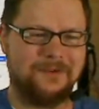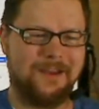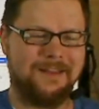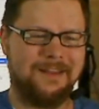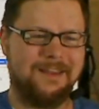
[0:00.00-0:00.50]

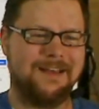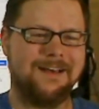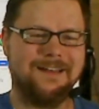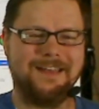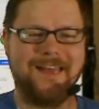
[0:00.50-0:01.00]
finally,
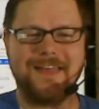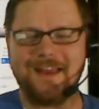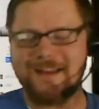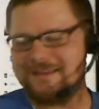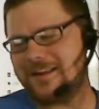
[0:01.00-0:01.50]
and
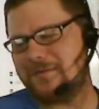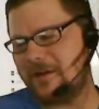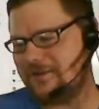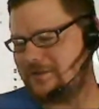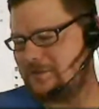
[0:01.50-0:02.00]
that is going
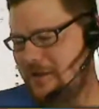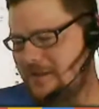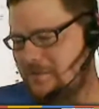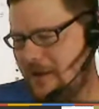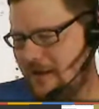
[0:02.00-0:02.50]
to also be in
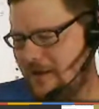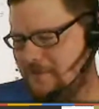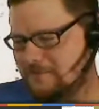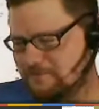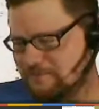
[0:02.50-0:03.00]
the beta.
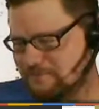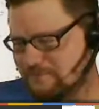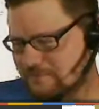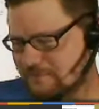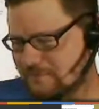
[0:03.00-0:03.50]

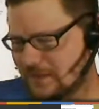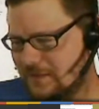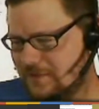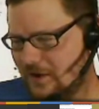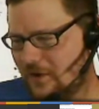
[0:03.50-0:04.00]

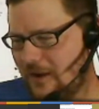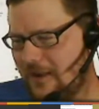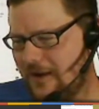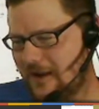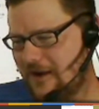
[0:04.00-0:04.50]
So,
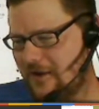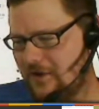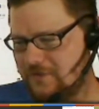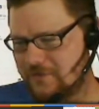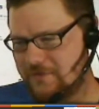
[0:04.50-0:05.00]
and it kind of
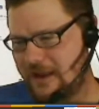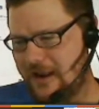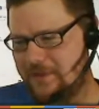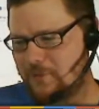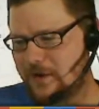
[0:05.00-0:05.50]
goes over that.
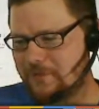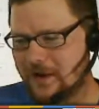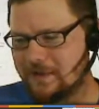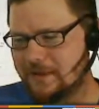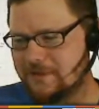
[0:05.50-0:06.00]
And what I've
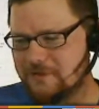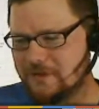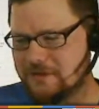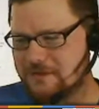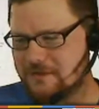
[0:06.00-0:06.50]
got a link to is
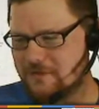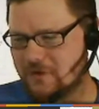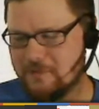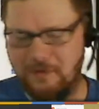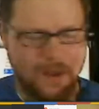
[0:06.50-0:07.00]
actually the
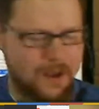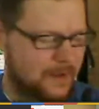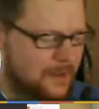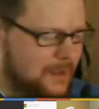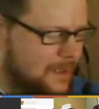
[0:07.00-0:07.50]
Chrome
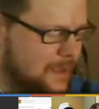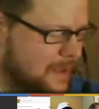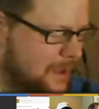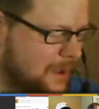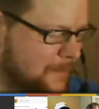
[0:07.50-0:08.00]
blog.
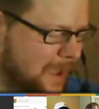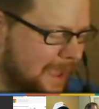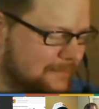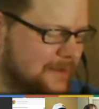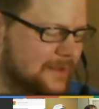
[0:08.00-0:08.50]
I
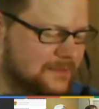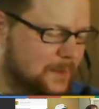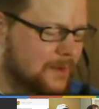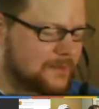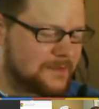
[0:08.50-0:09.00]
haven't
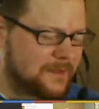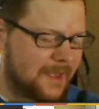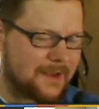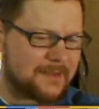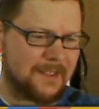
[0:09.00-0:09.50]
experienced it
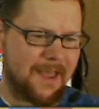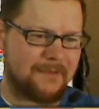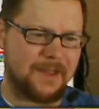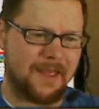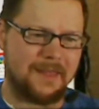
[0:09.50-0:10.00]
yet because I
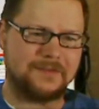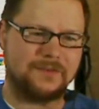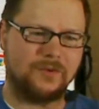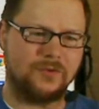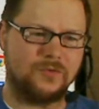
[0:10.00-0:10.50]
haven't had
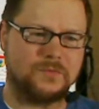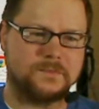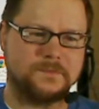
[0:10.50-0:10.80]
to